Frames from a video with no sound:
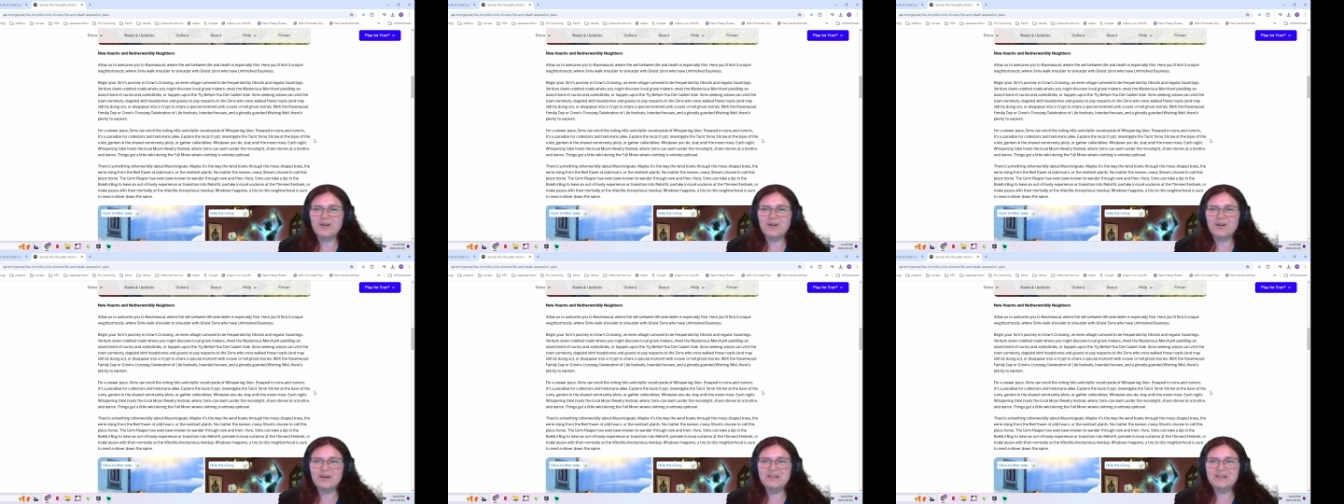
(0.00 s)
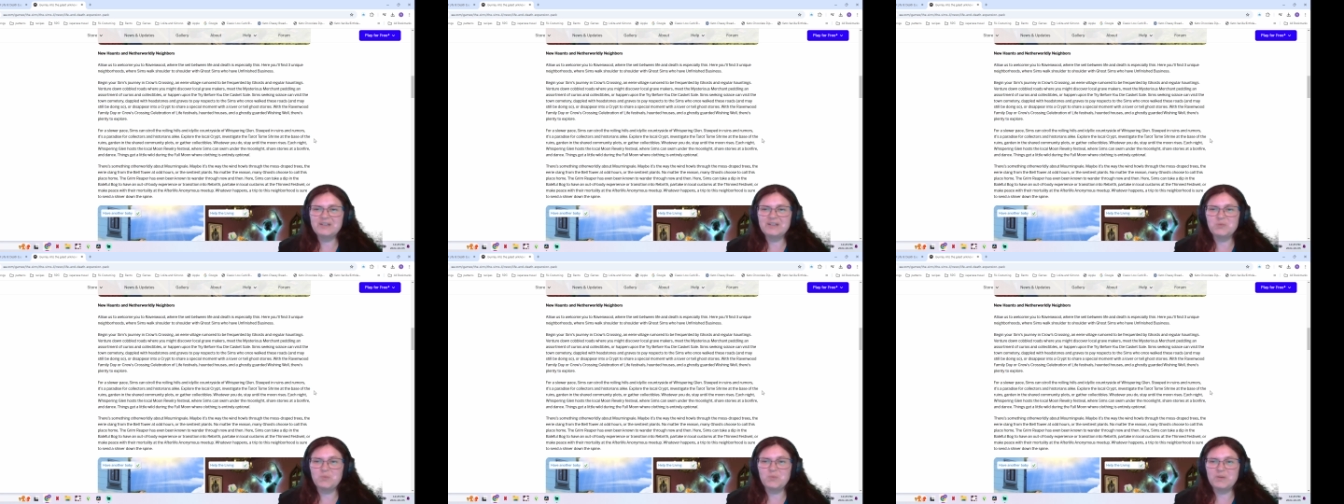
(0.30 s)

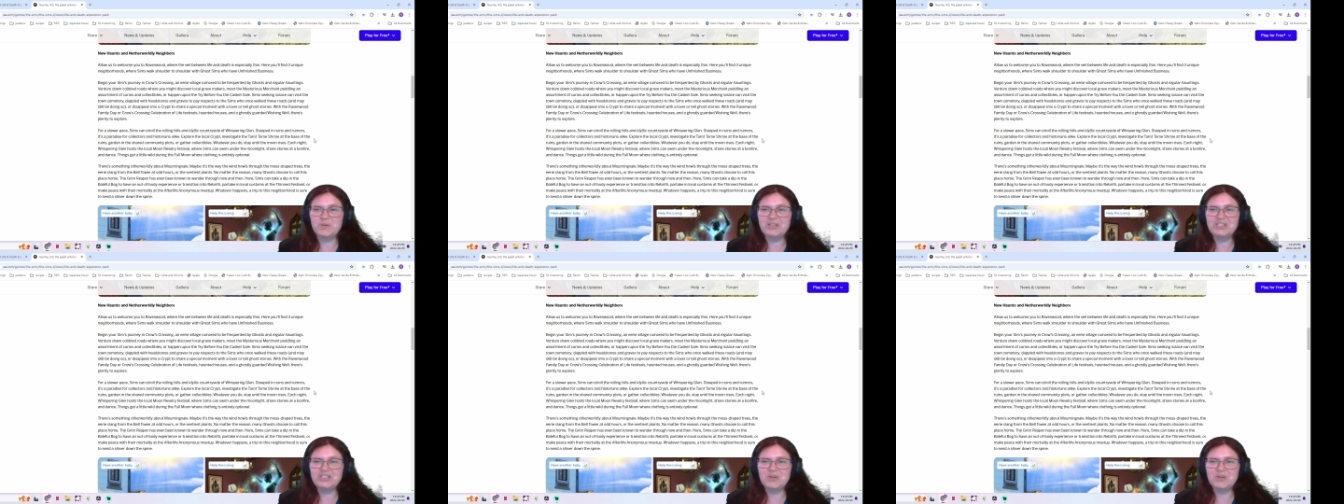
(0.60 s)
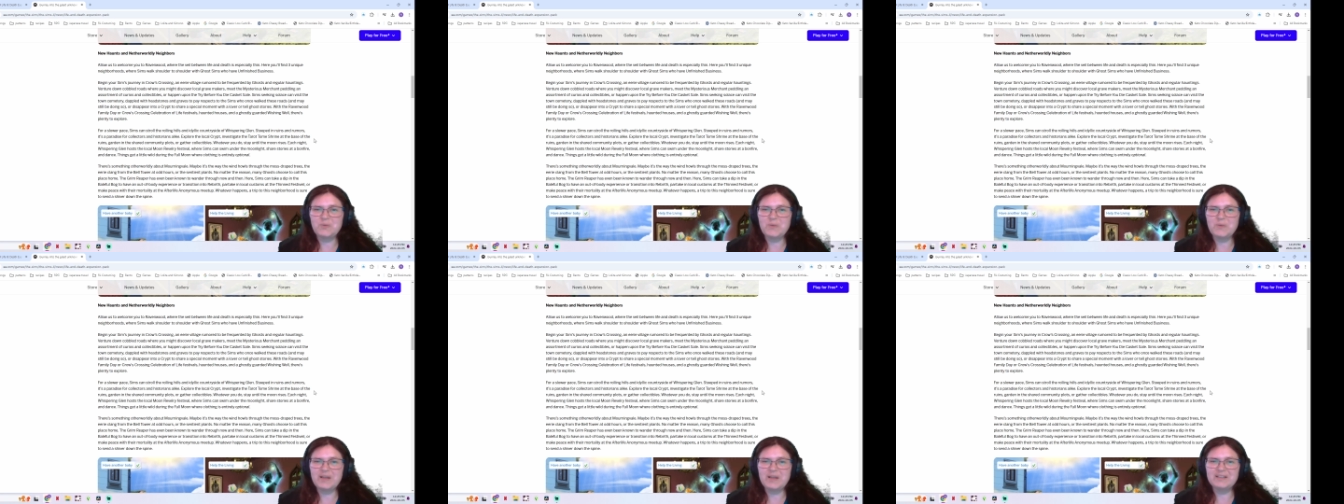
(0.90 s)
guarded
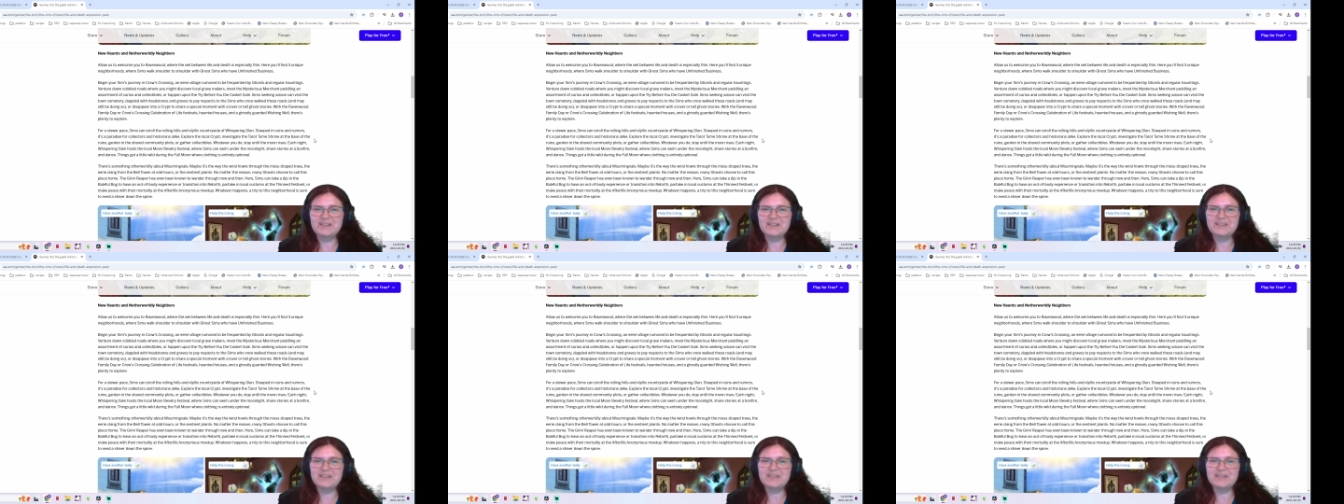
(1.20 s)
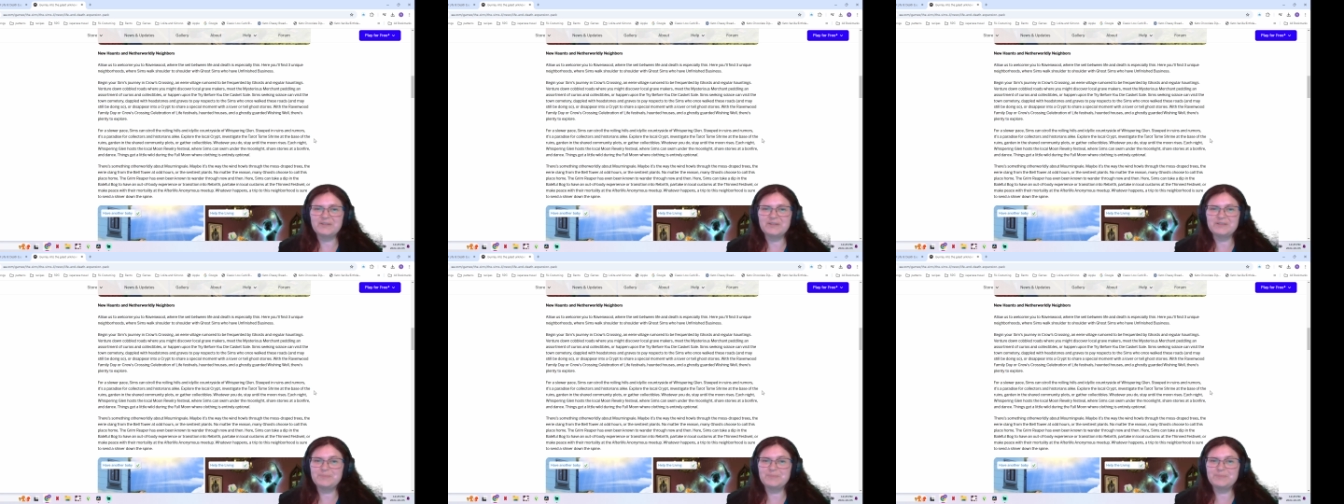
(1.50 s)
wishing well,
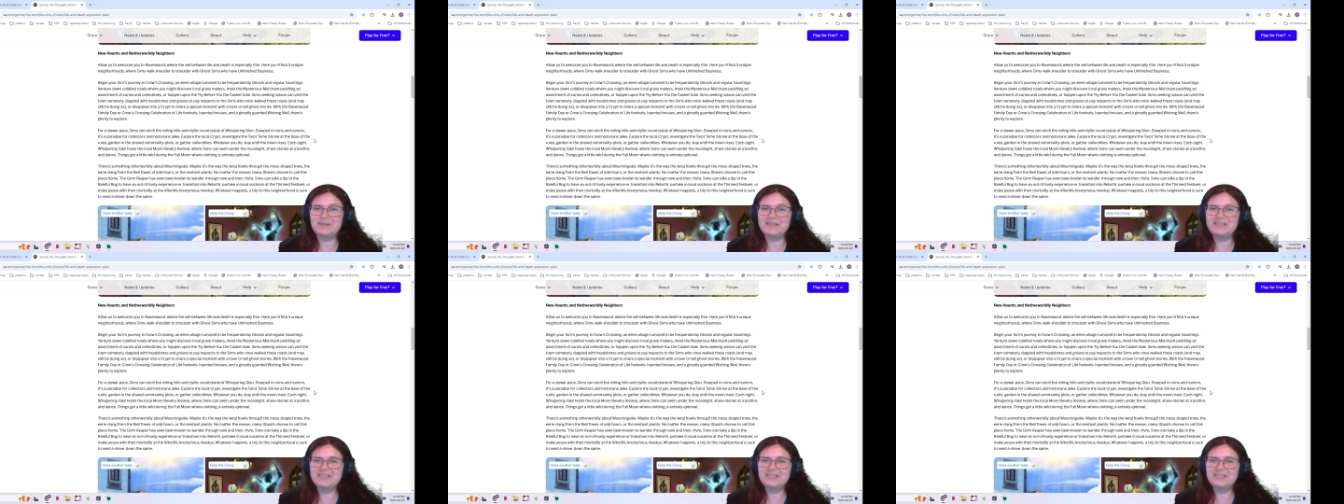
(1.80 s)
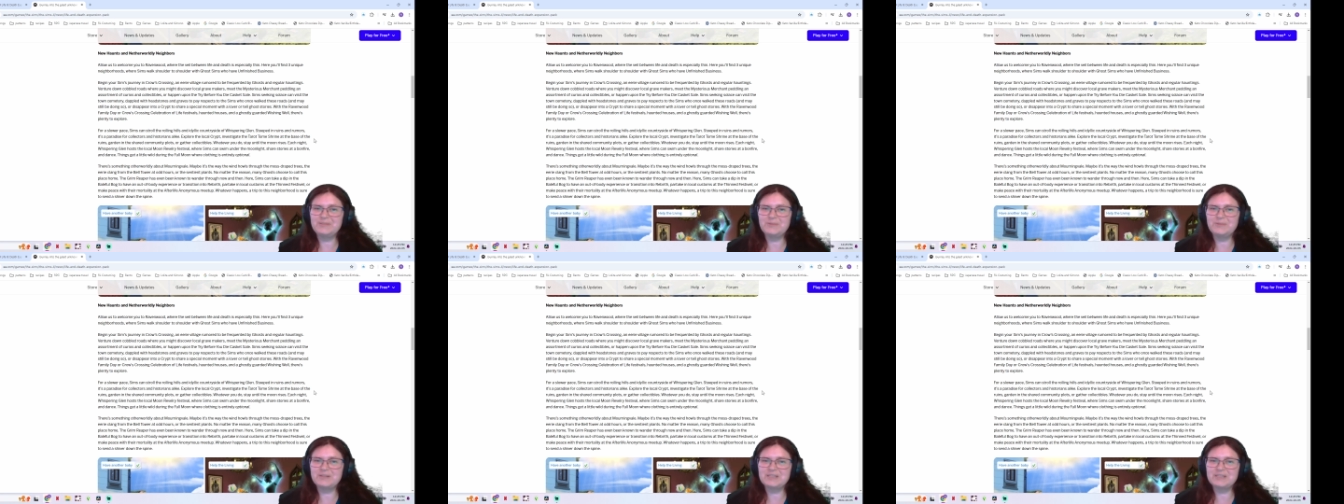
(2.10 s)
there is plenty
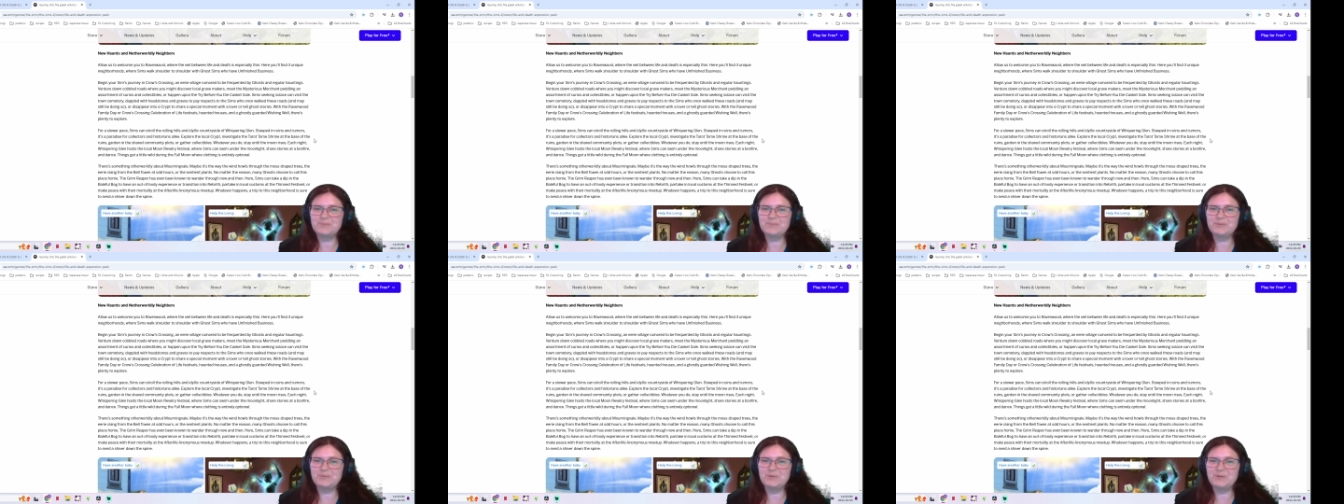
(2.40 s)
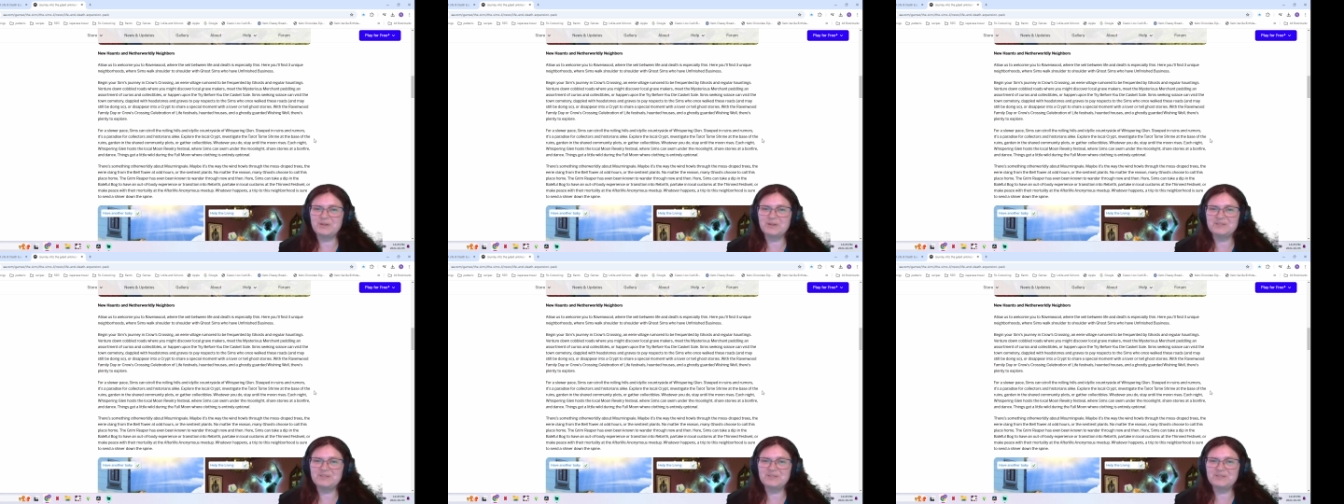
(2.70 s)
to explore.